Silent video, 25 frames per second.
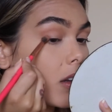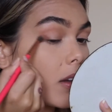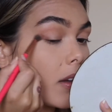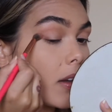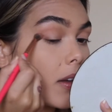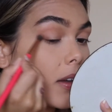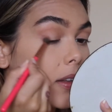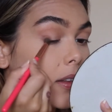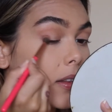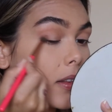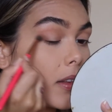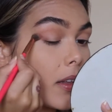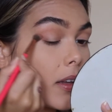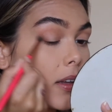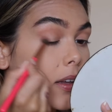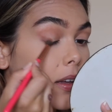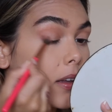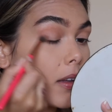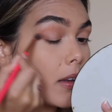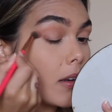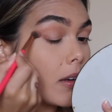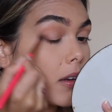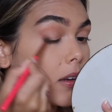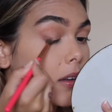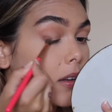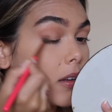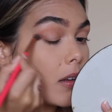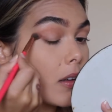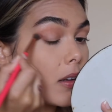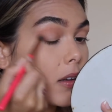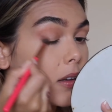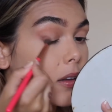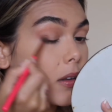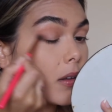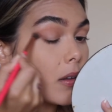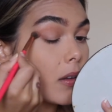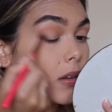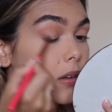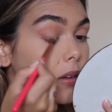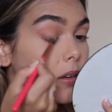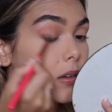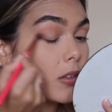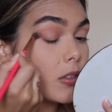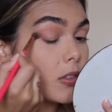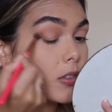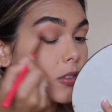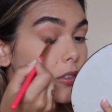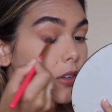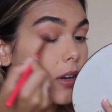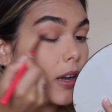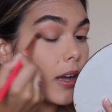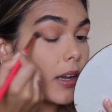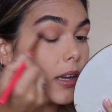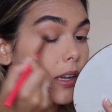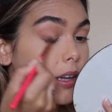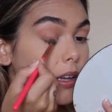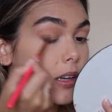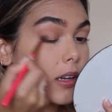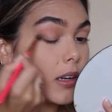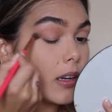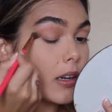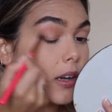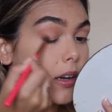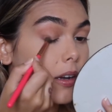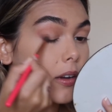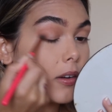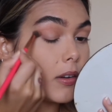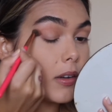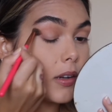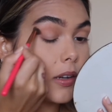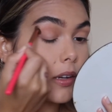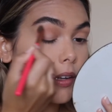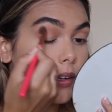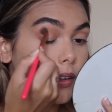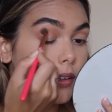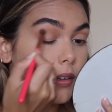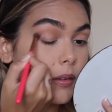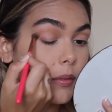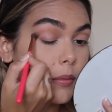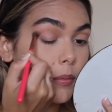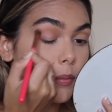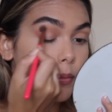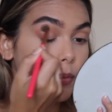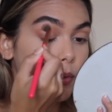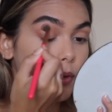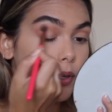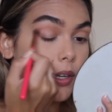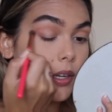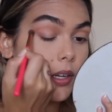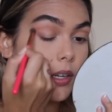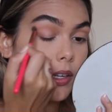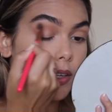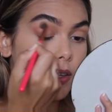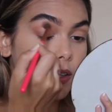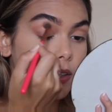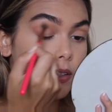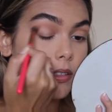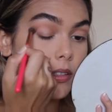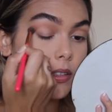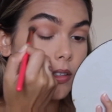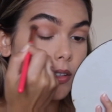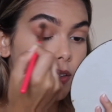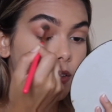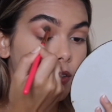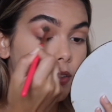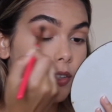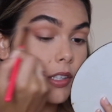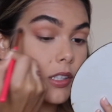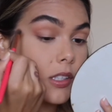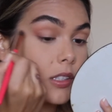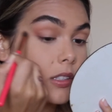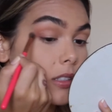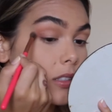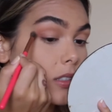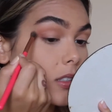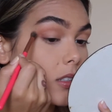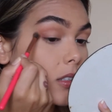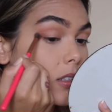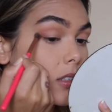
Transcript: and then dragging it out and bringing it into the crease.